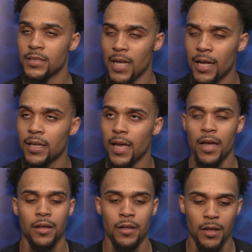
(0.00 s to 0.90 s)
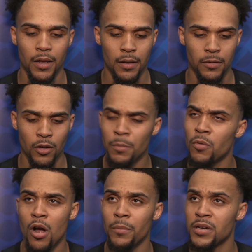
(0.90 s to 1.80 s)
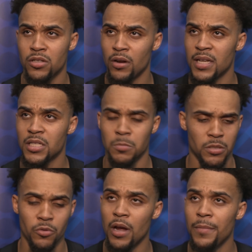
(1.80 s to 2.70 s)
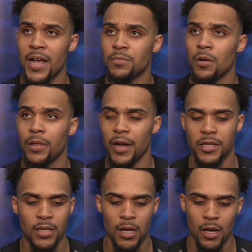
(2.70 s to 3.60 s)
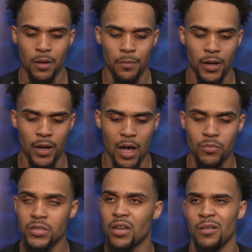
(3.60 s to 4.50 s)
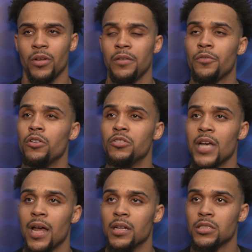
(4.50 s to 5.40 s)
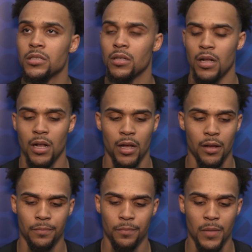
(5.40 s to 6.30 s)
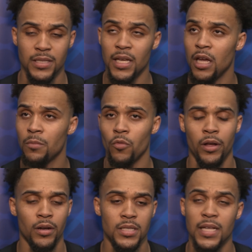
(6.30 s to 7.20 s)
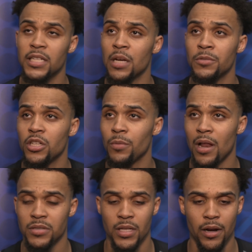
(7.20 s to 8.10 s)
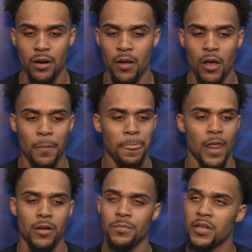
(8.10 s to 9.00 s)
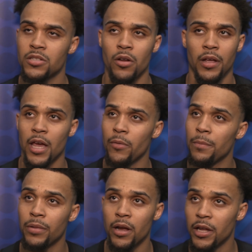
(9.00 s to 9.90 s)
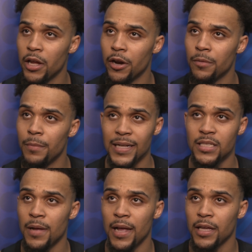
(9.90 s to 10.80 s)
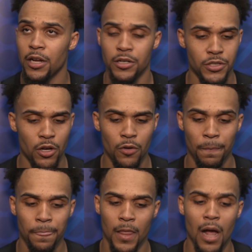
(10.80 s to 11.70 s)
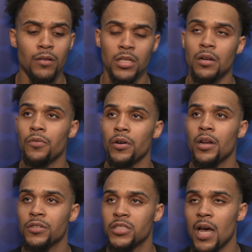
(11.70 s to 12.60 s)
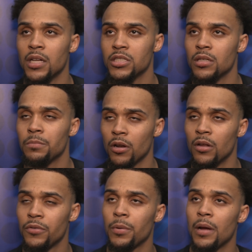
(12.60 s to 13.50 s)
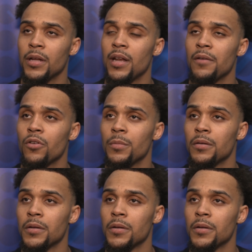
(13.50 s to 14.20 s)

Exactly, yeah. Don't get me wrong, Minnesota has some great basketball players. But I was looking really for a new challenge. My team won the state championship while I was there. I was Minnesota Gatorade Player of the Year, back-to-back year. So I was looking for a different challenge, and Prolific Prep did that for me.